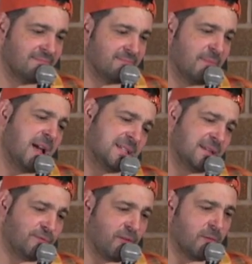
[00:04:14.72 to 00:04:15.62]
Where's he
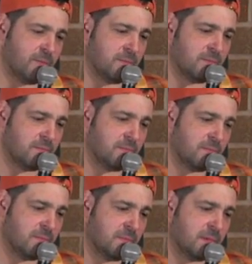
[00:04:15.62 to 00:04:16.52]
from?
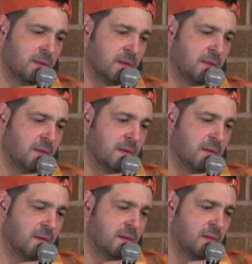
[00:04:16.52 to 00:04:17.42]

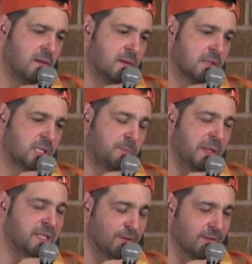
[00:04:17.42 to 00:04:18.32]
Spittle.
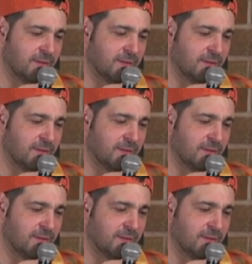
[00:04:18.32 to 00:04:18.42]
Spittle.